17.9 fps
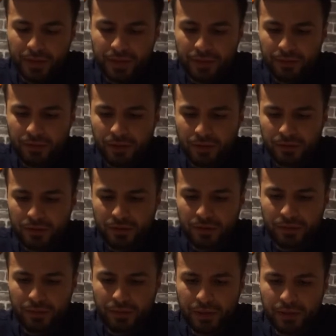And then we
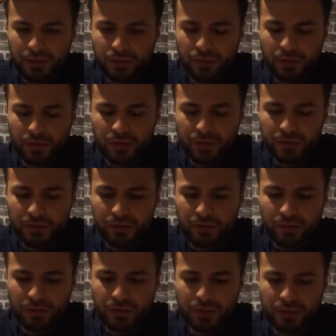also have the Page of Wands in
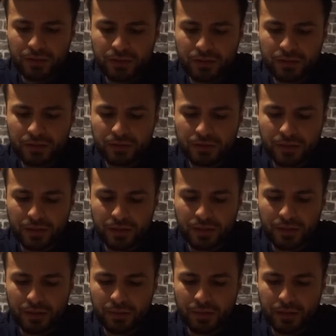reverse,
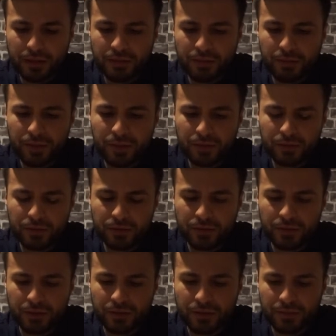and then the Page of
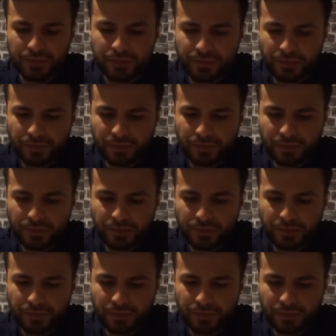Pentacles here.